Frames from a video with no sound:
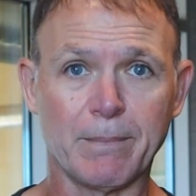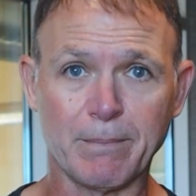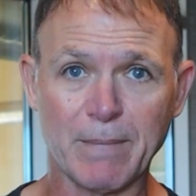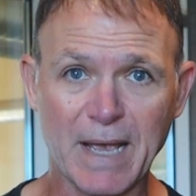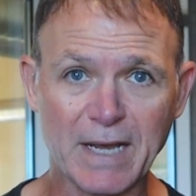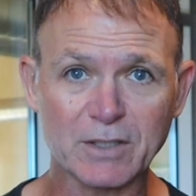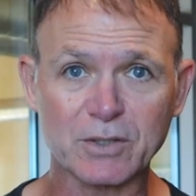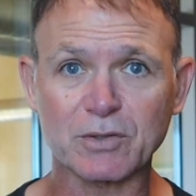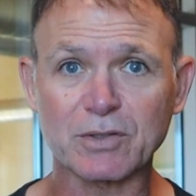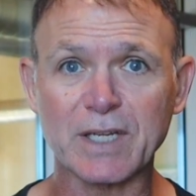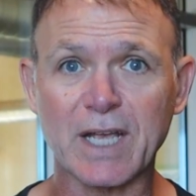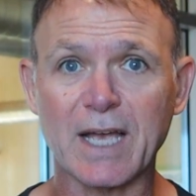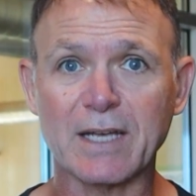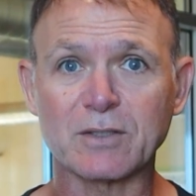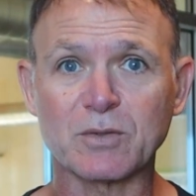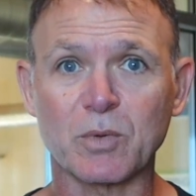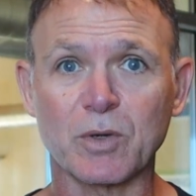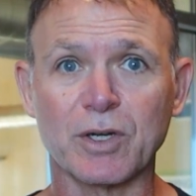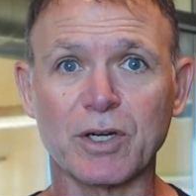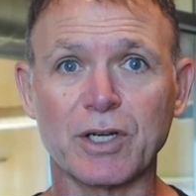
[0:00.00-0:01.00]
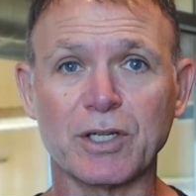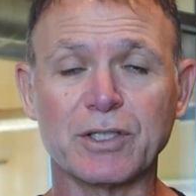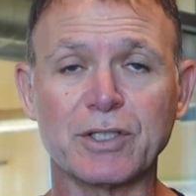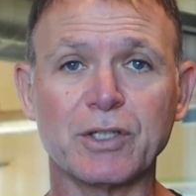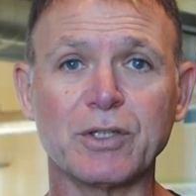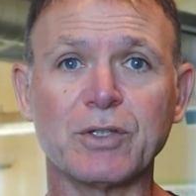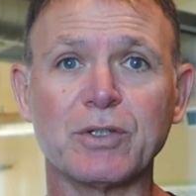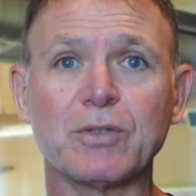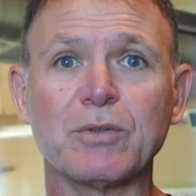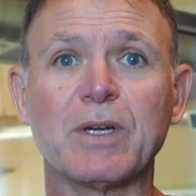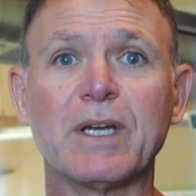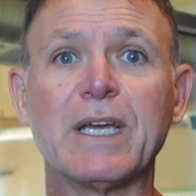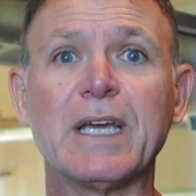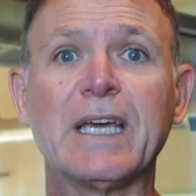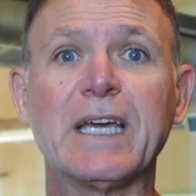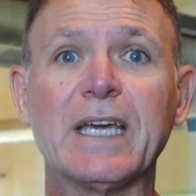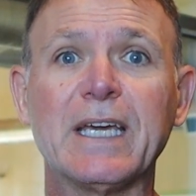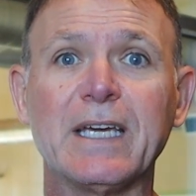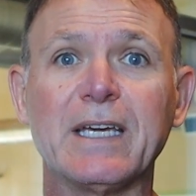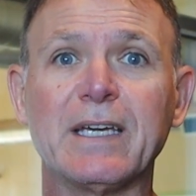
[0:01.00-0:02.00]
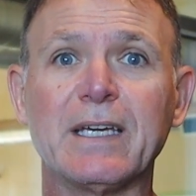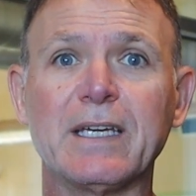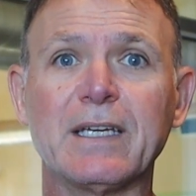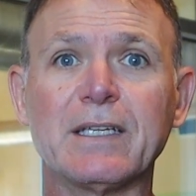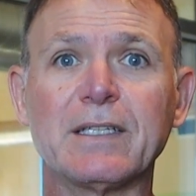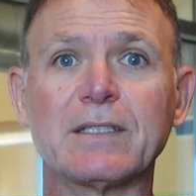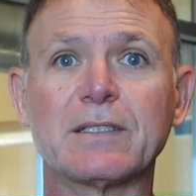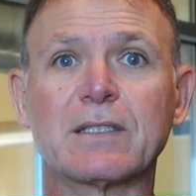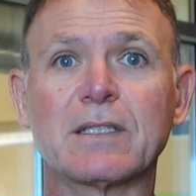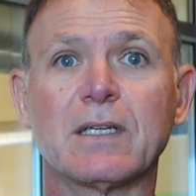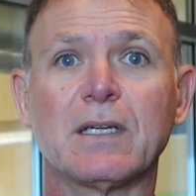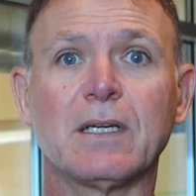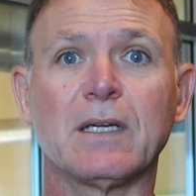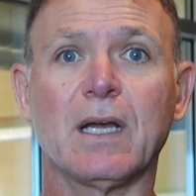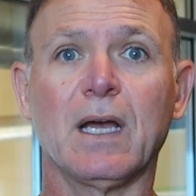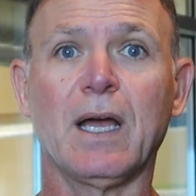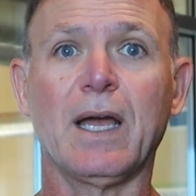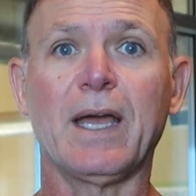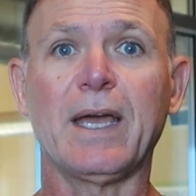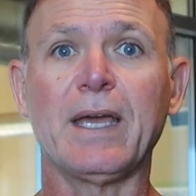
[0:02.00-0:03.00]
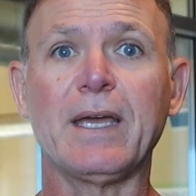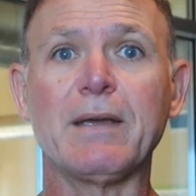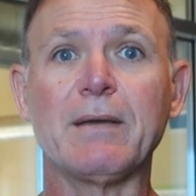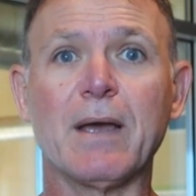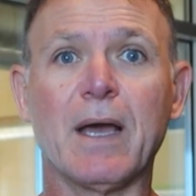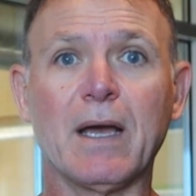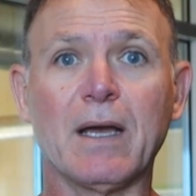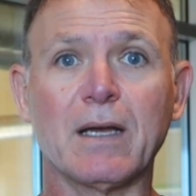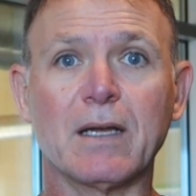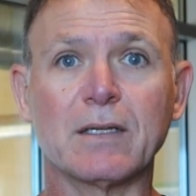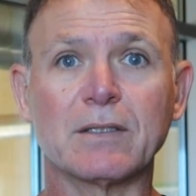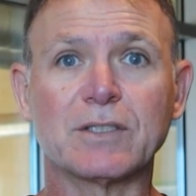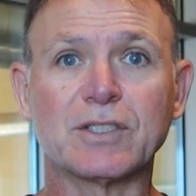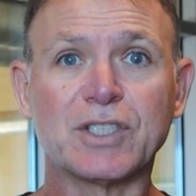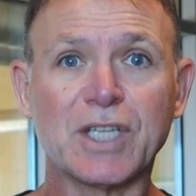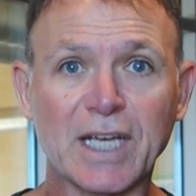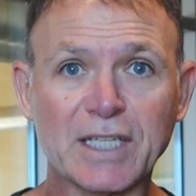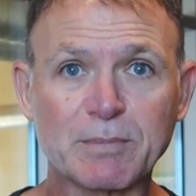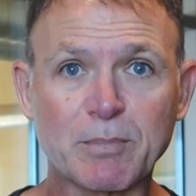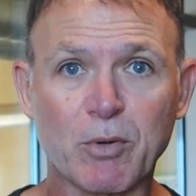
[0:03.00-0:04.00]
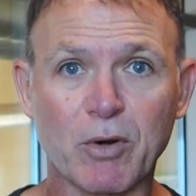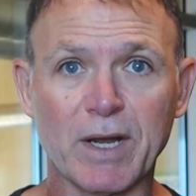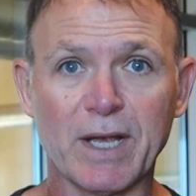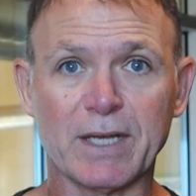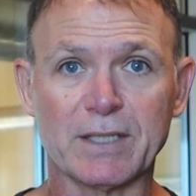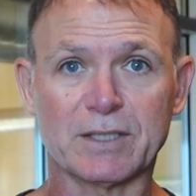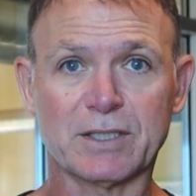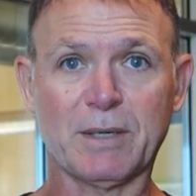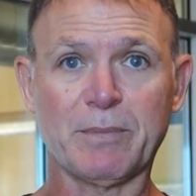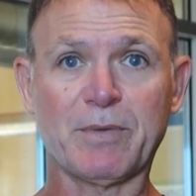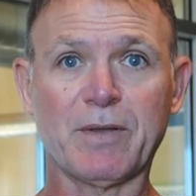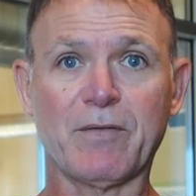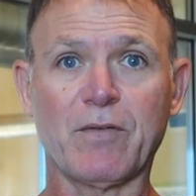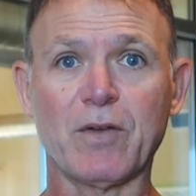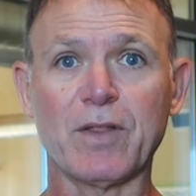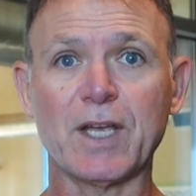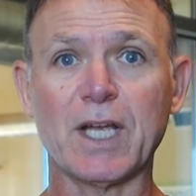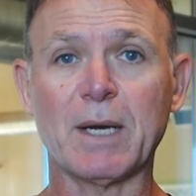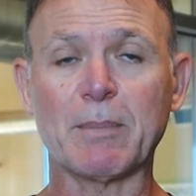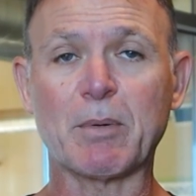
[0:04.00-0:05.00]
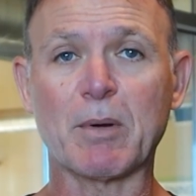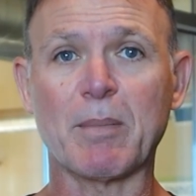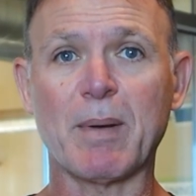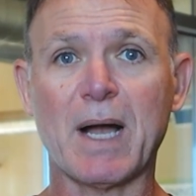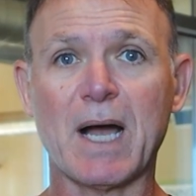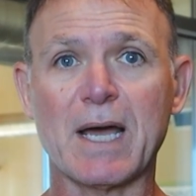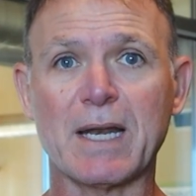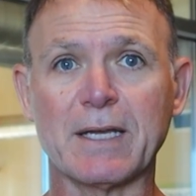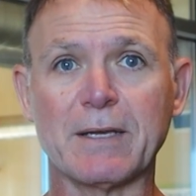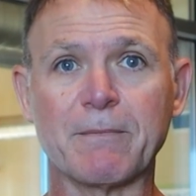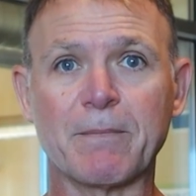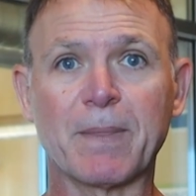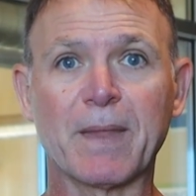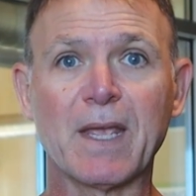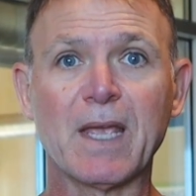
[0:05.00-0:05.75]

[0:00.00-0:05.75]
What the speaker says: exercise we're going to do is a chest press, something for the upper body.